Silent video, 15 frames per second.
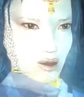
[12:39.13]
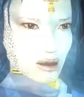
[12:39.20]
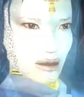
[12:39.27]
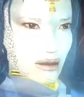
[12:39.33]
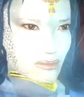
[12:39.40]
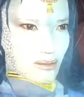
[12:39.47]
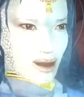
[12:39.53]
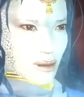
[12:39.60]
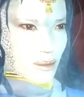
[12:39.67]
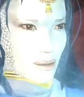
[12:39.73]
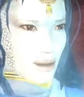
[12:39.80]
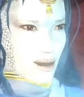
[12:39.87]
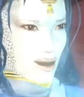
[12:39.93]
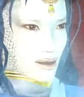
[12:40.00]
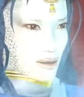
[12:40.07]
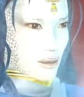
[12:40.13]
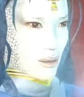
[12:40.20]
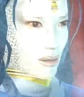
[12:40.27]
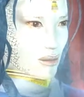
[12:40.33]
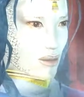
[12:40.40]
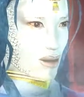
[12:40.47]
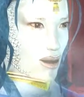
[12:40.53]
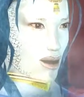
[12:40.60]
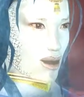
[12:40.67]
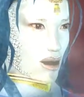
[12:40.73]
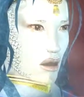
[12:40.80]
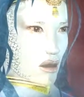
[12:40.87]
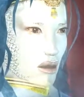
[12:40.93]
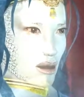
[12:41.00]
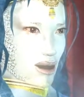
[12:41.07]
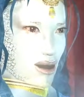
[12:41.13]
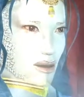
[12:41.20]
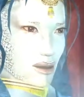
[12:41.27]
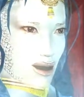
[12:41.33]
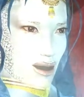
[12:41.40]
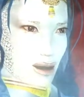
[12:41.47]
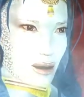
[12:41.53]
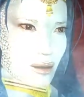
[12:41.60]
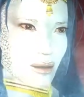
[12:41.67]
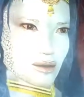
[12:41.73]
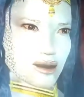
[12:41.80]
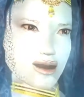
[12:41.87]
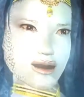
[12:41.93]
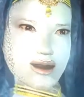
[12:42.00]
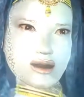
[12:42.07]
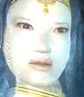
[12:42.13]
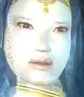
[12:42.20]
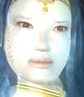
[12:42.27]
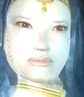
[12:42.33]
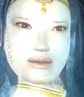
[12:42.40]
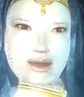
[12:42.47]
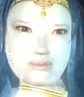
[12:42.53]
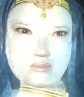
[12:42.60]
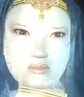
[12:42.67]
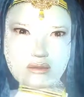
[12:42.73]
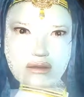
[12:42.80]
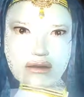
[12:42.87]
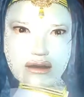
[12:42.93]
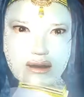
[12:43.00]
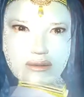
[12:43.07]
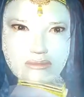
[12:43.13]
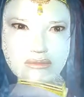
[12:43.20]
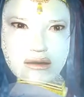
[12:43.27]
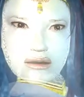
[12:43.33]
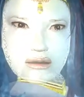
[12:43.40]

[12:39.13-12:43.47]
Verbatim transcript: devoured my heart, but he needed time to siphon my power.